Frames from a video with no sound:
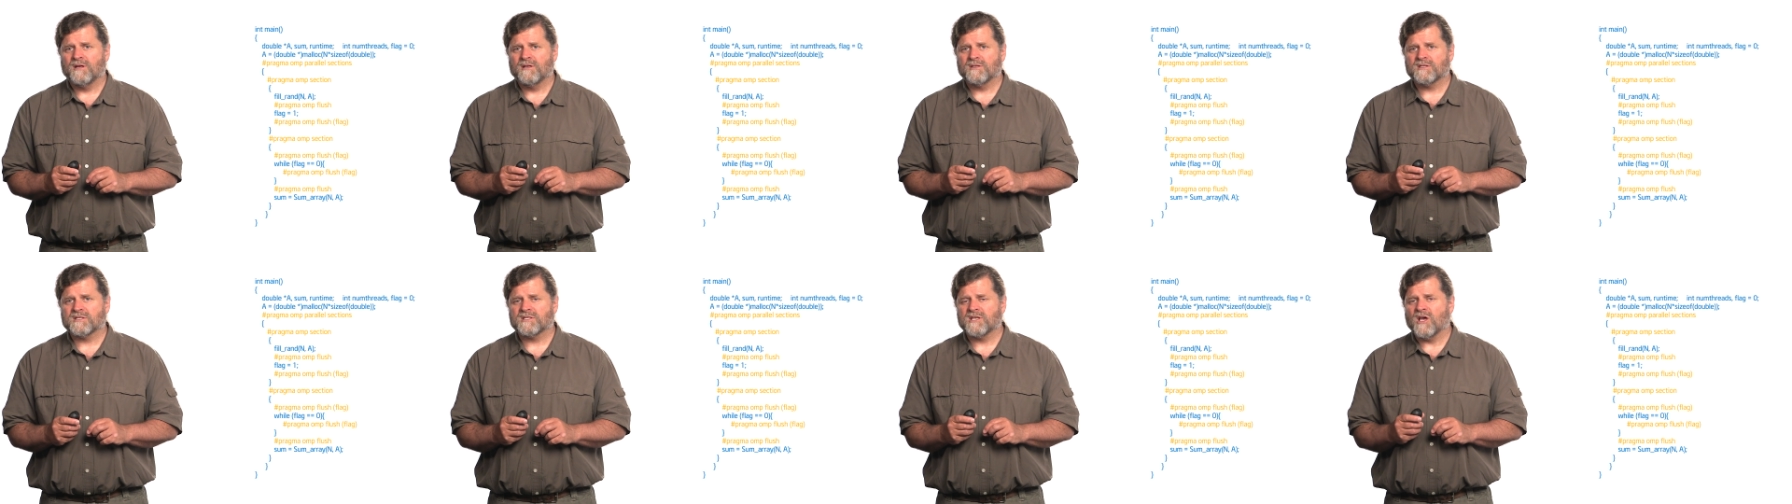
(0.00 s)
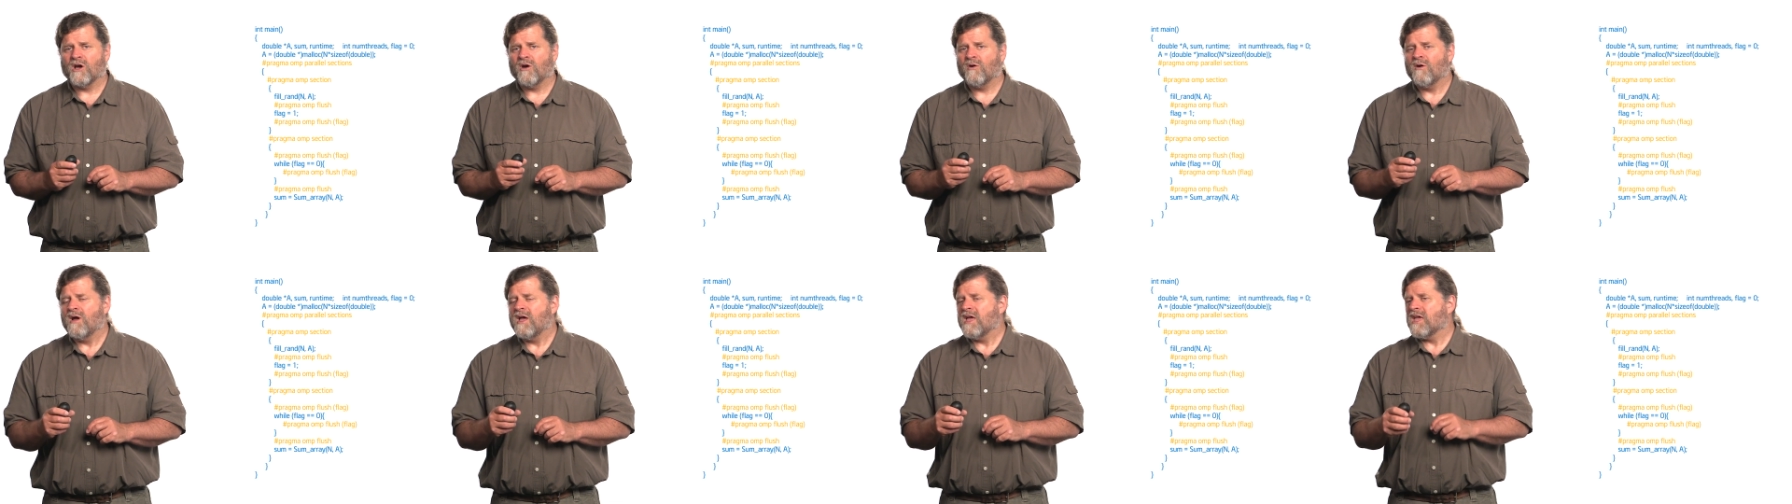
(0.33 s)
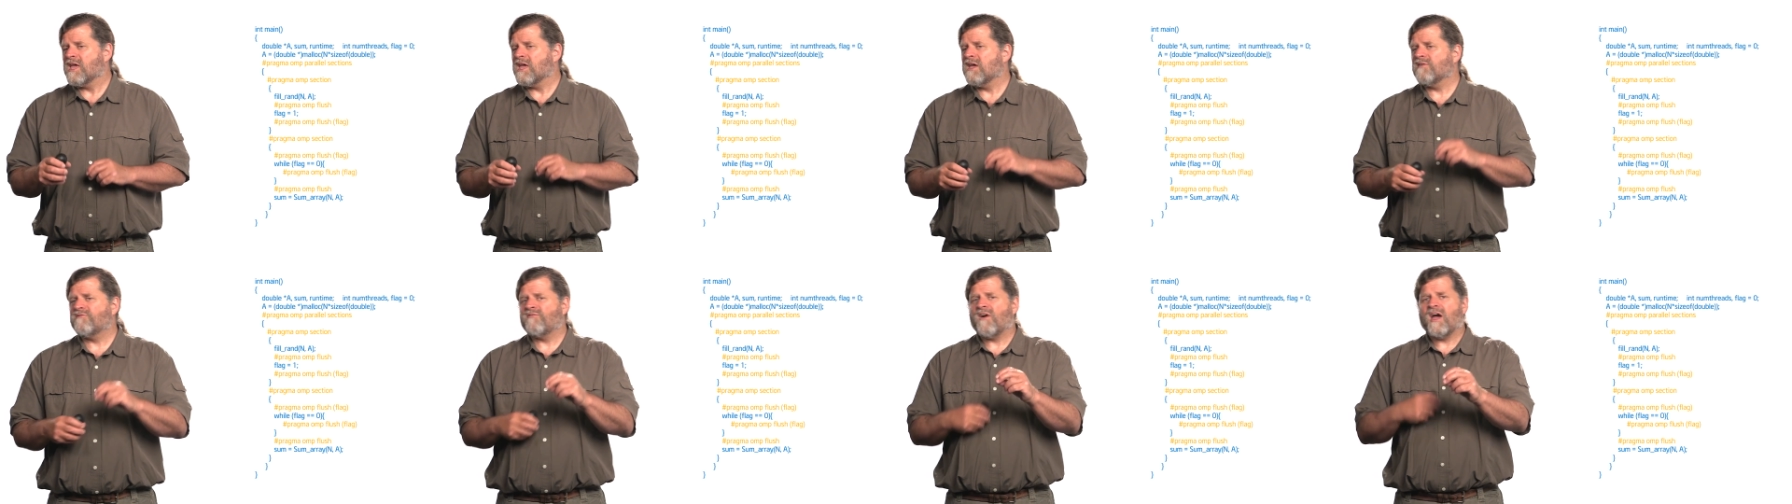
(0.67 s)
So
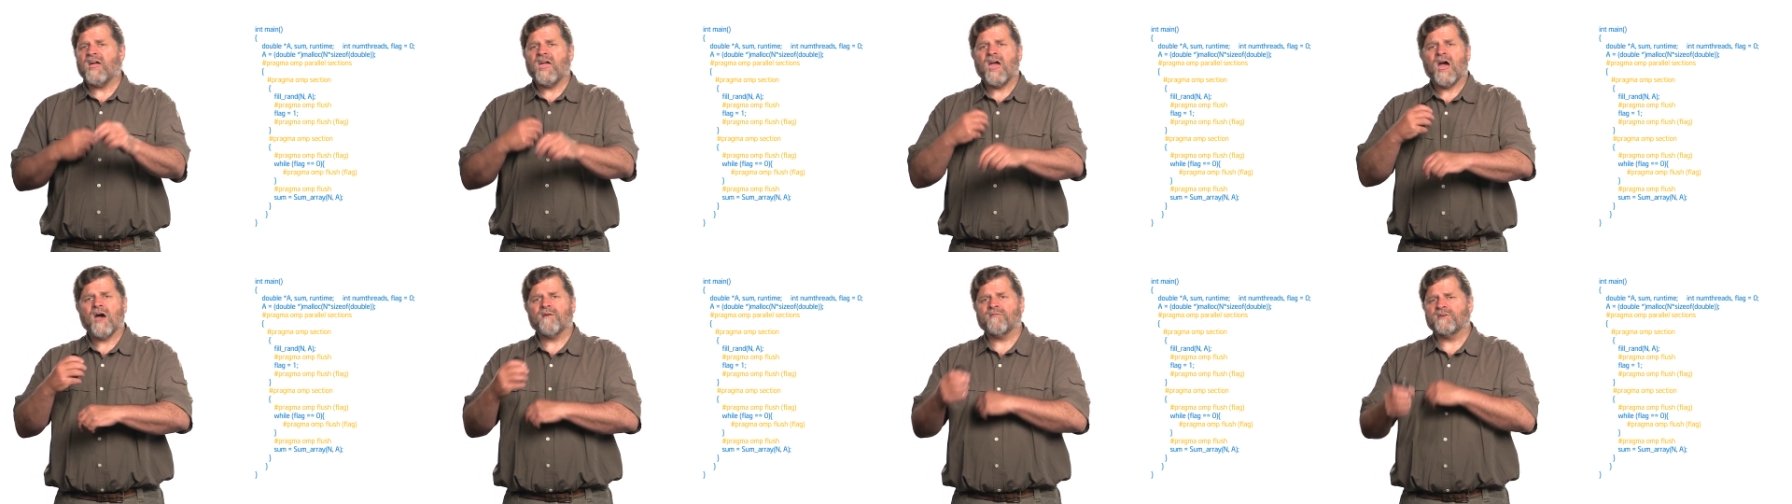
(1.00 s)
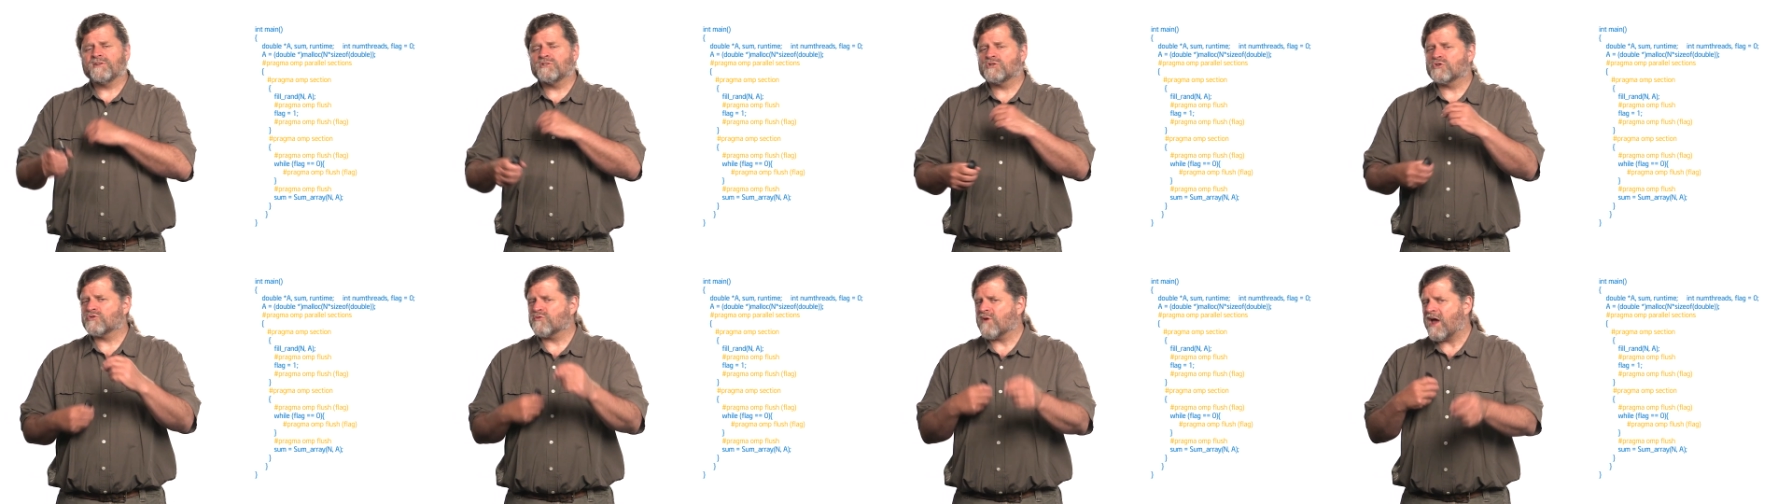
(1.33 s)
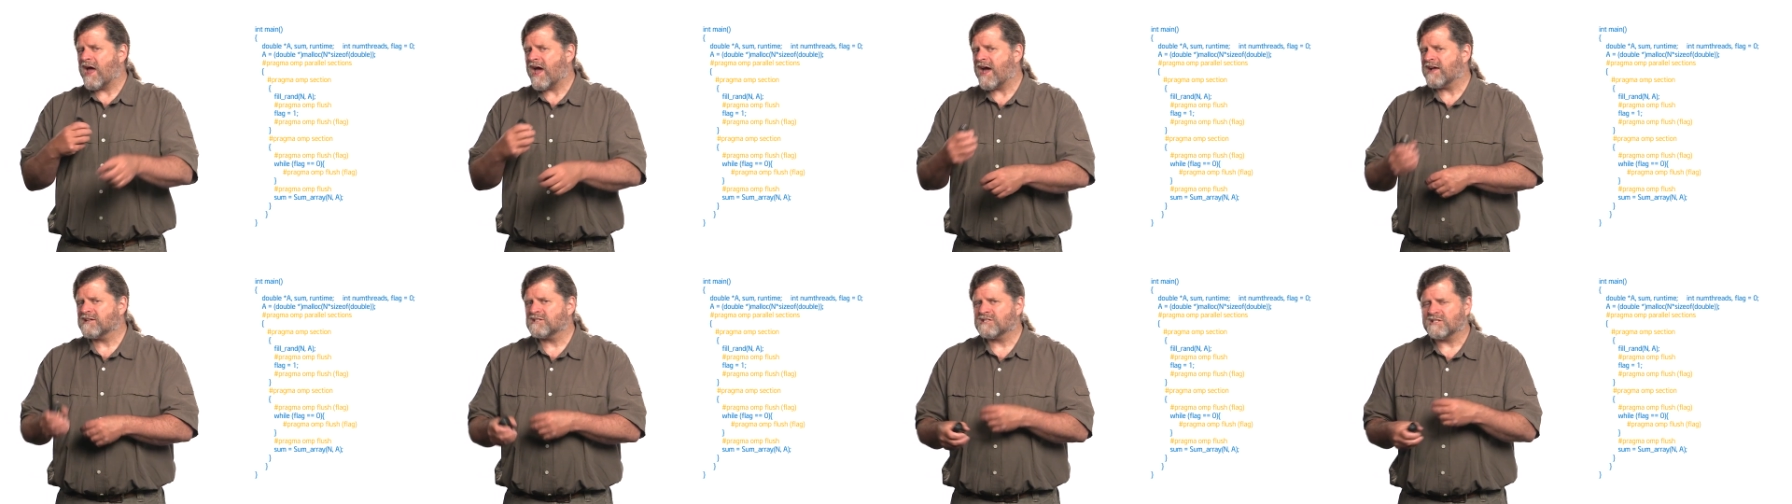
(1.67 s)
if I have a
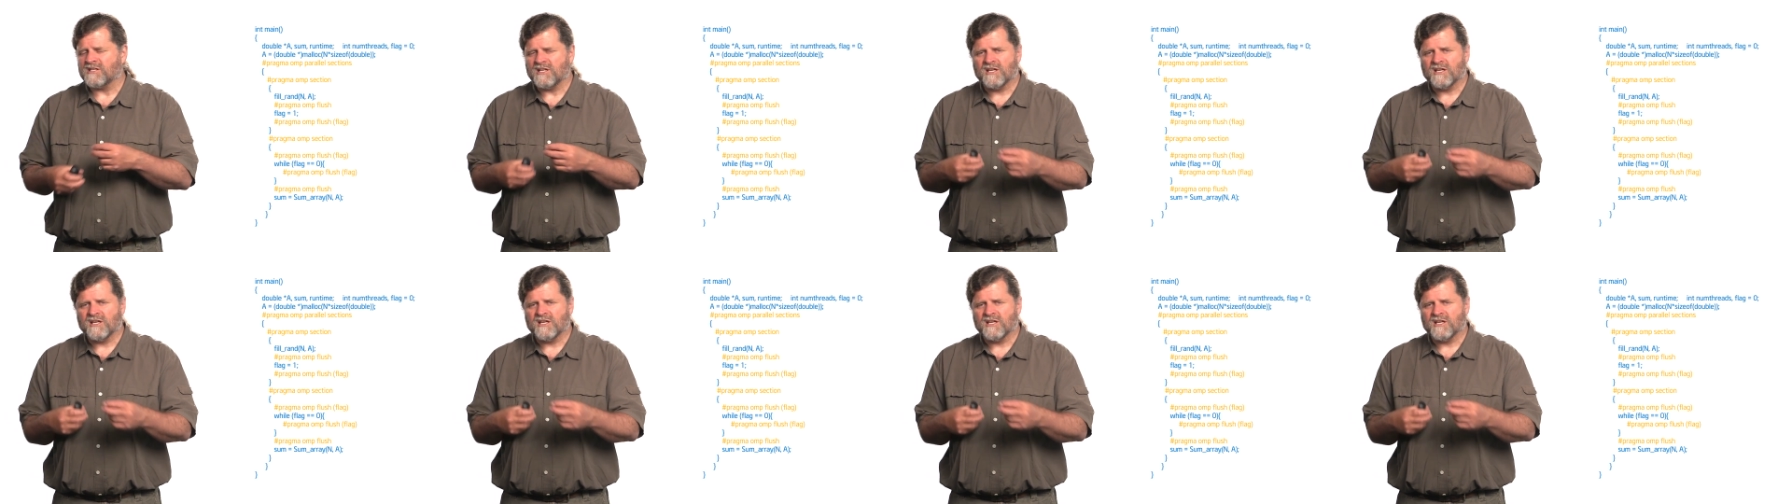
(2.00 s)
trashed,